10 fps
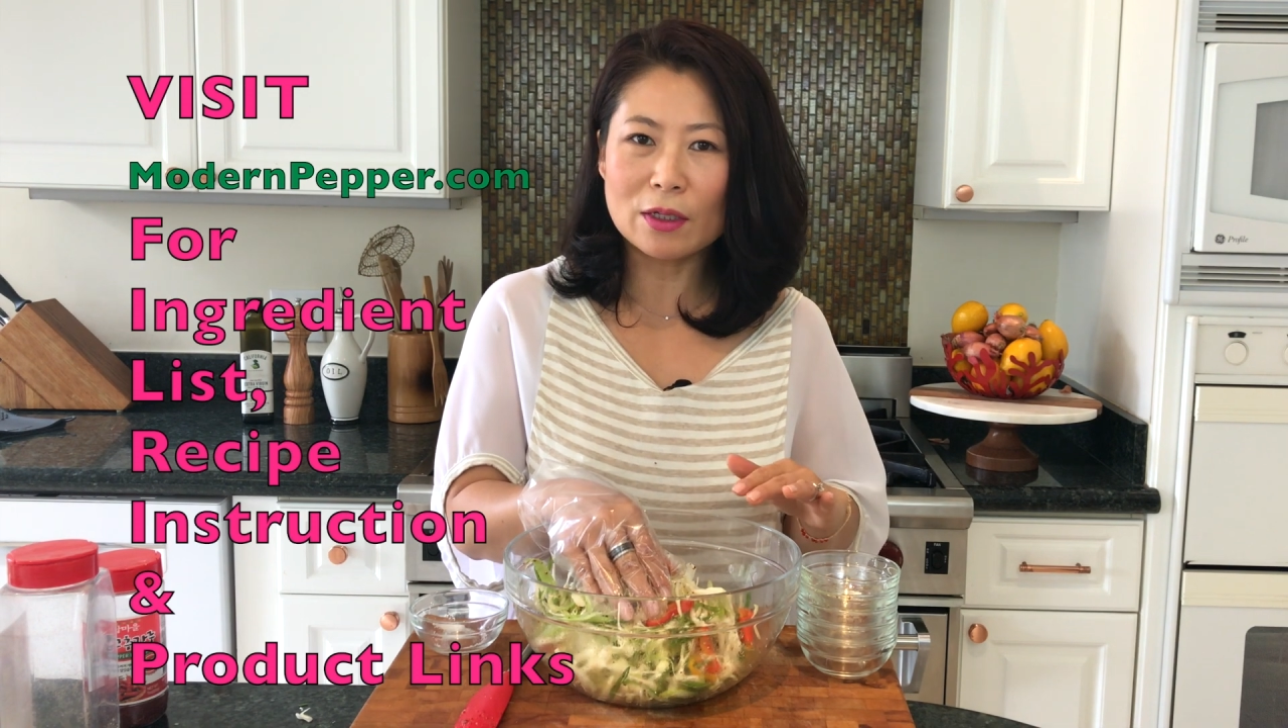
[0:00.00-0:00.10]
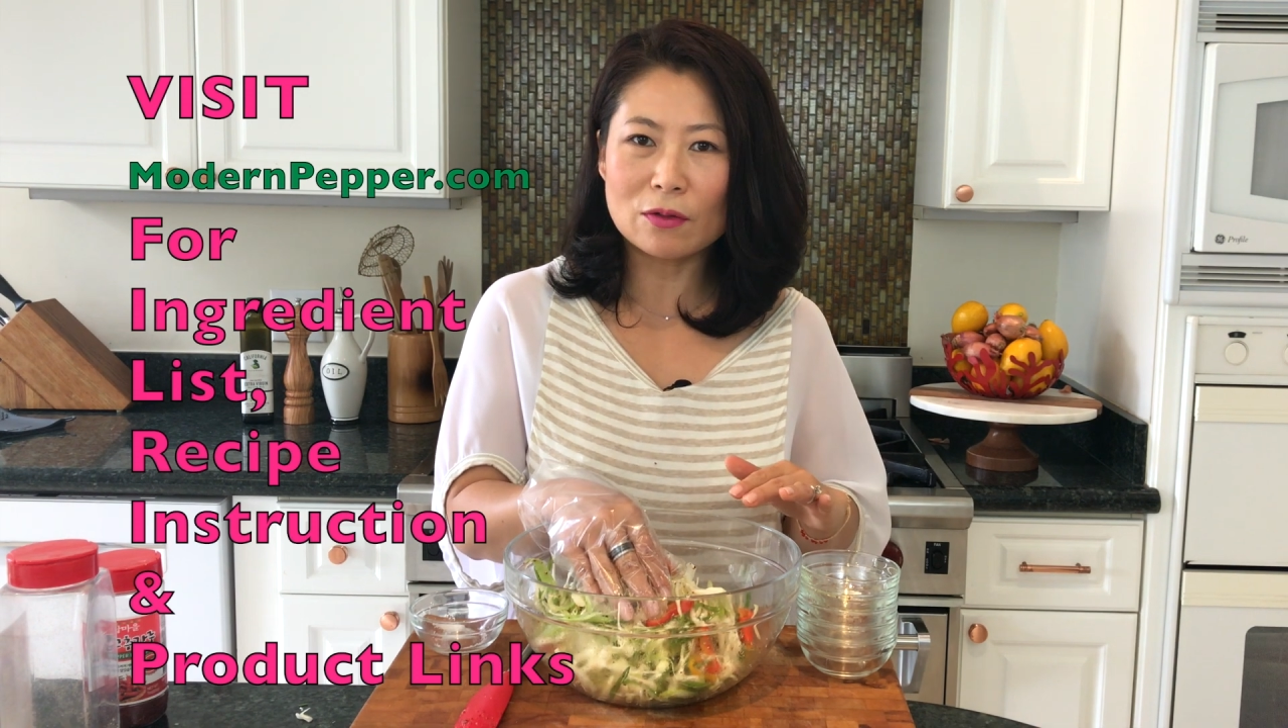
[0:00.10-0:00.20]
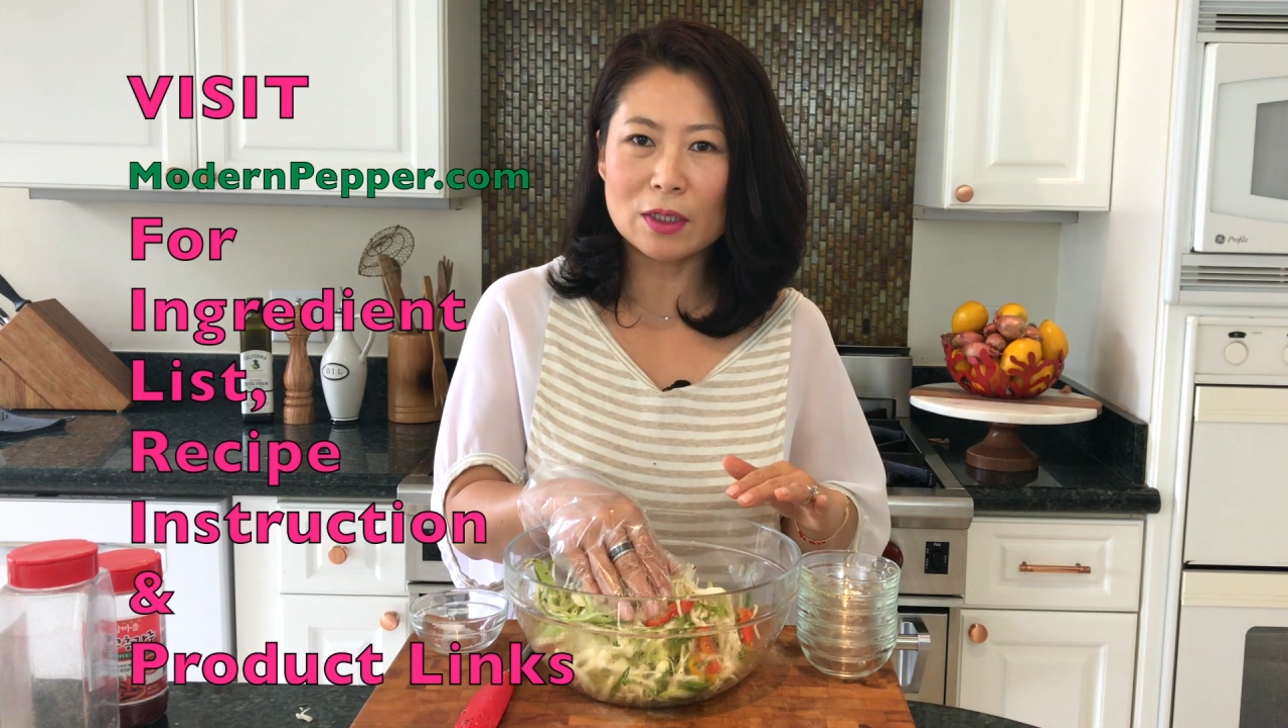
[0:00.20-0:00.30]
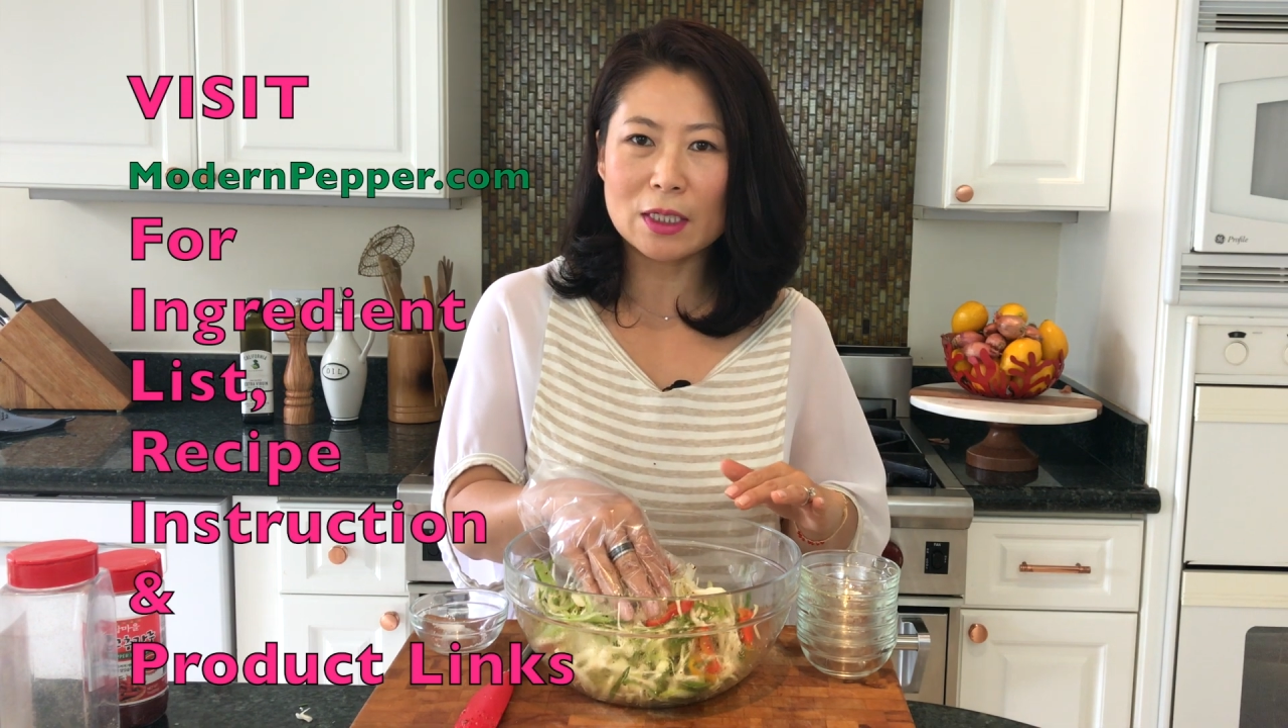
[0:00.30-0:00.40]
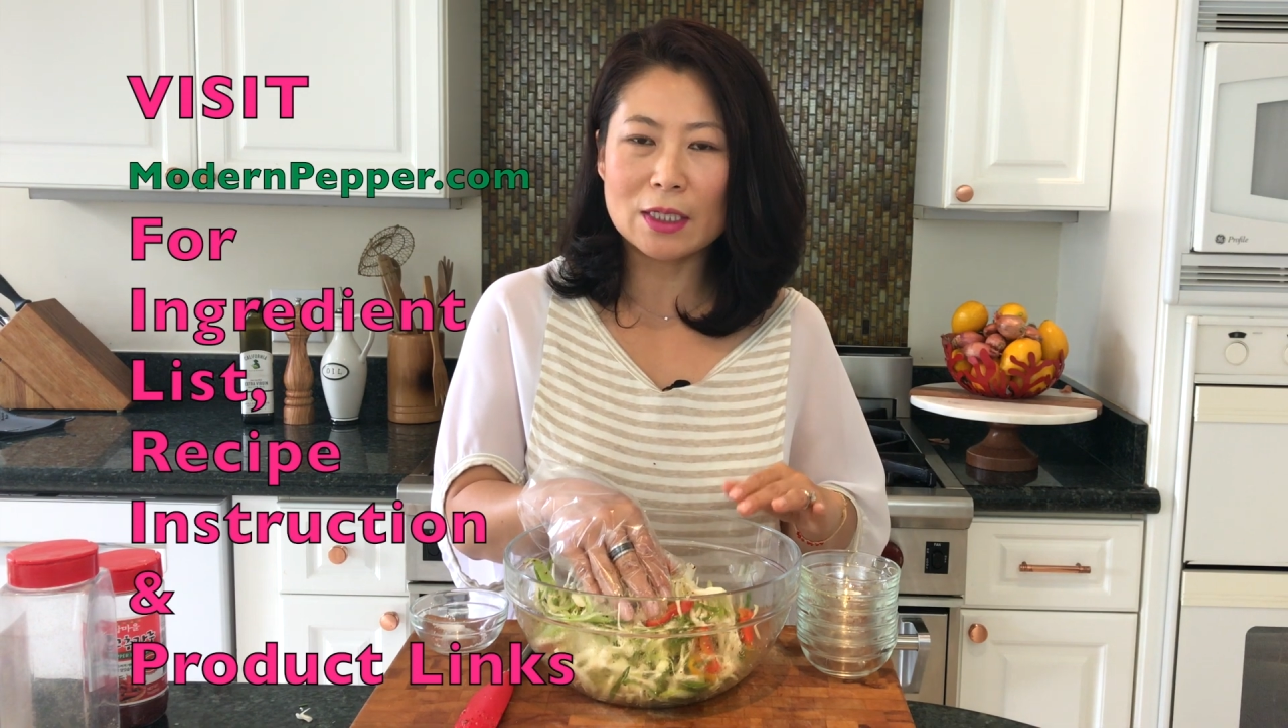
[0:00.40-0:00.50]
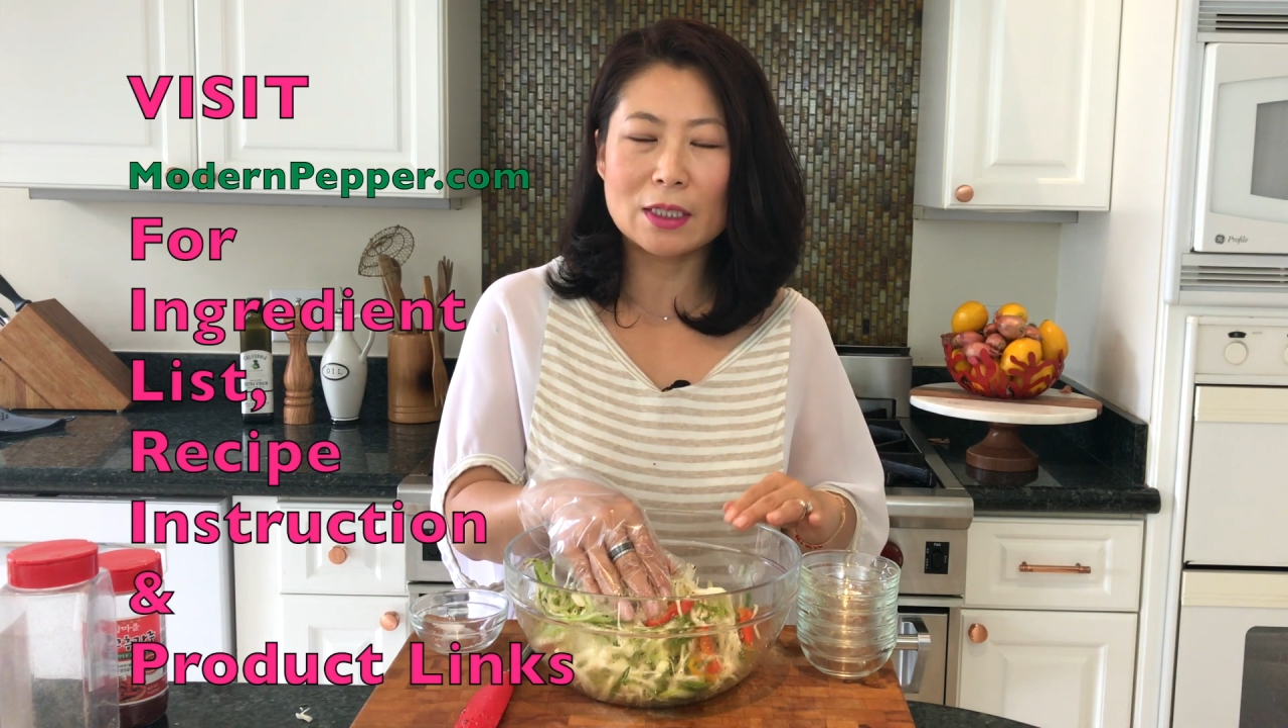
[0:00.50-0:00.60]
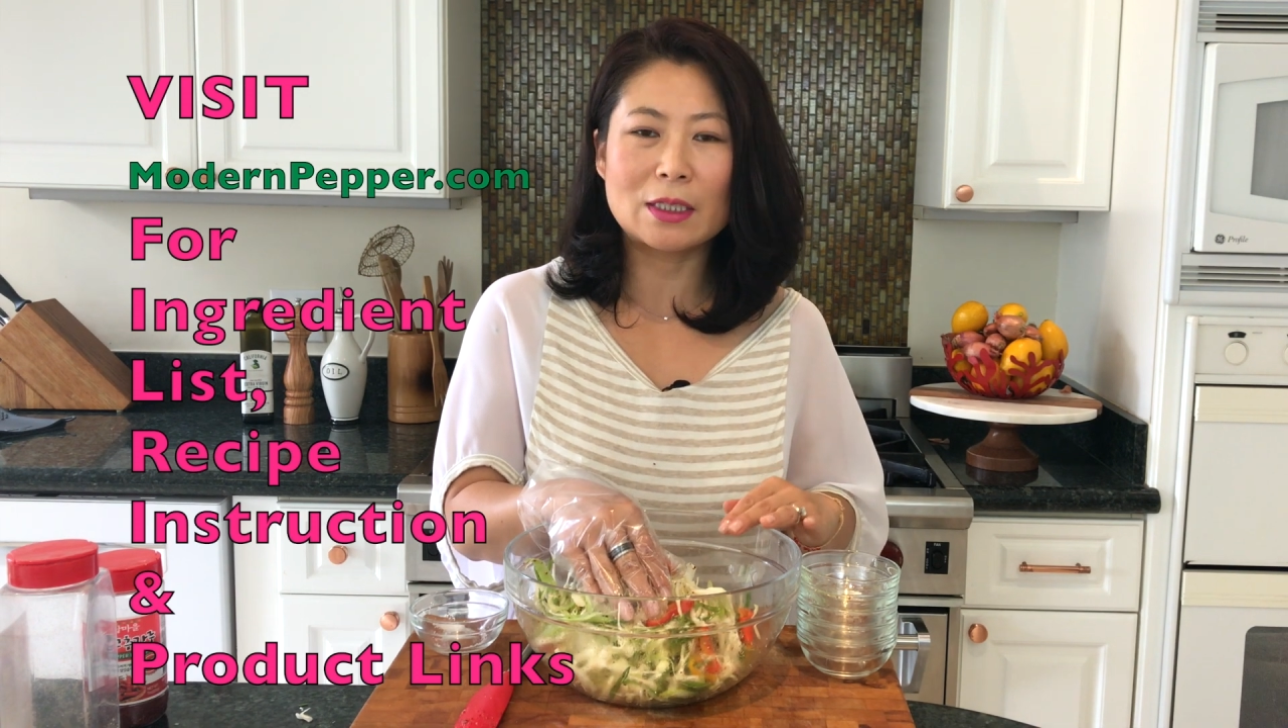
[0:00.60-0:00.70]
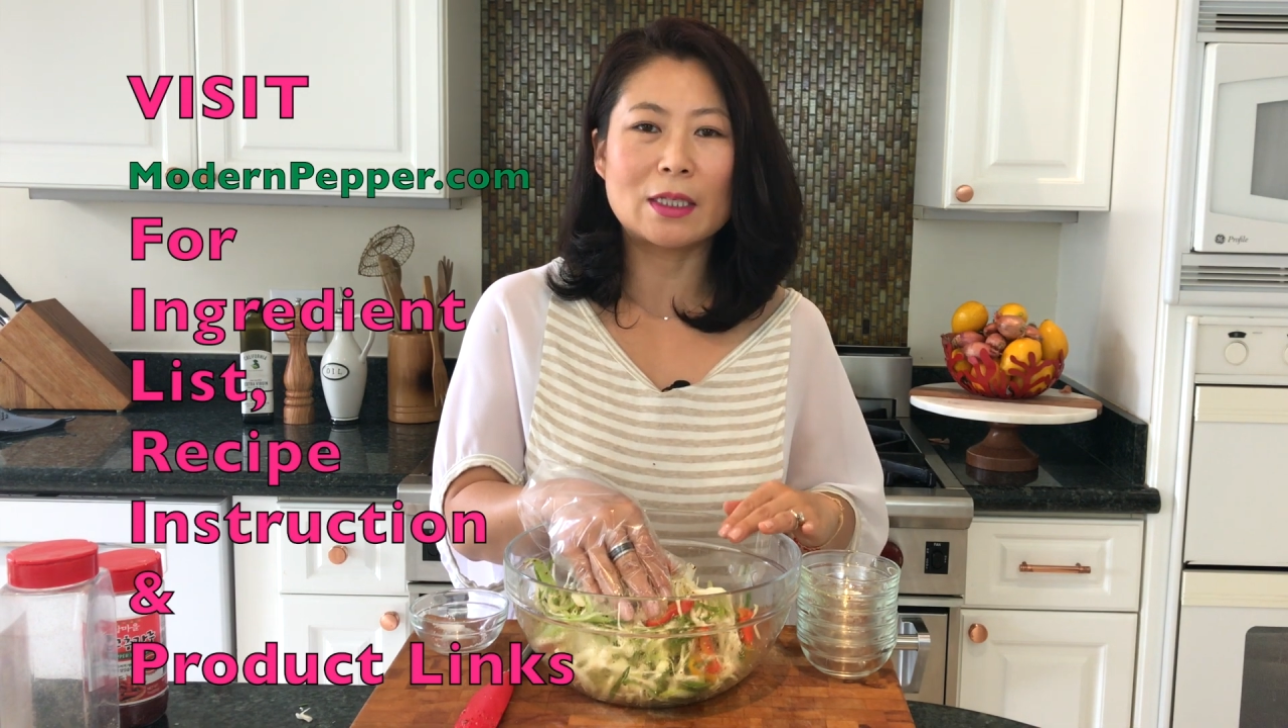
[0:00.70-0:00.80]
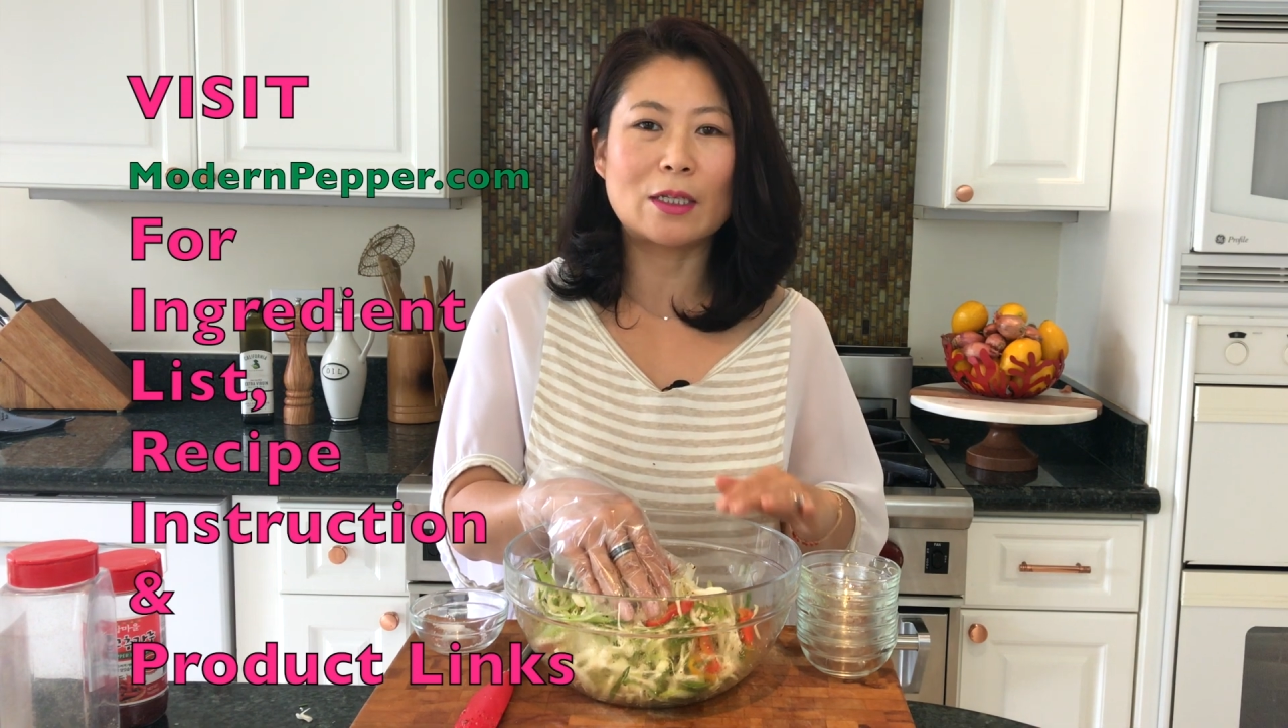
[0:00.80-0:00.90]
ingredients